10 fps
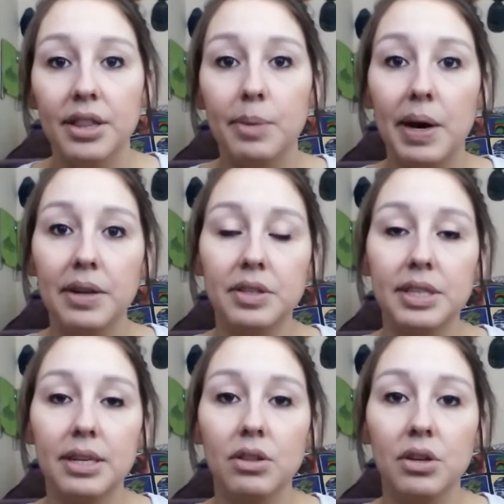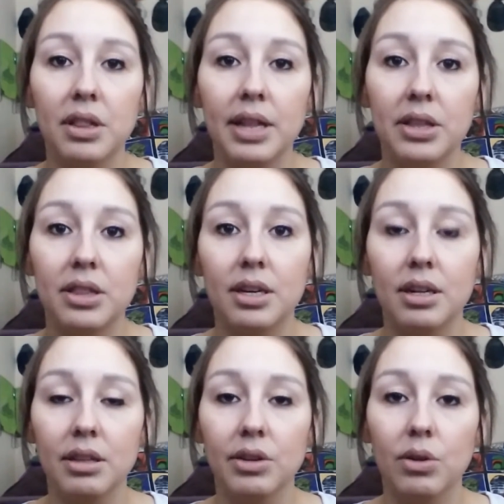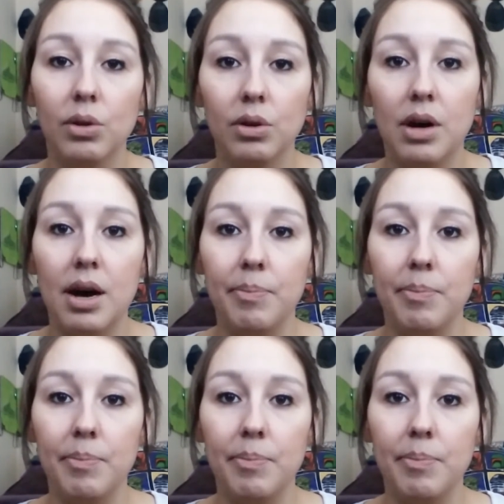the bottles that look like the little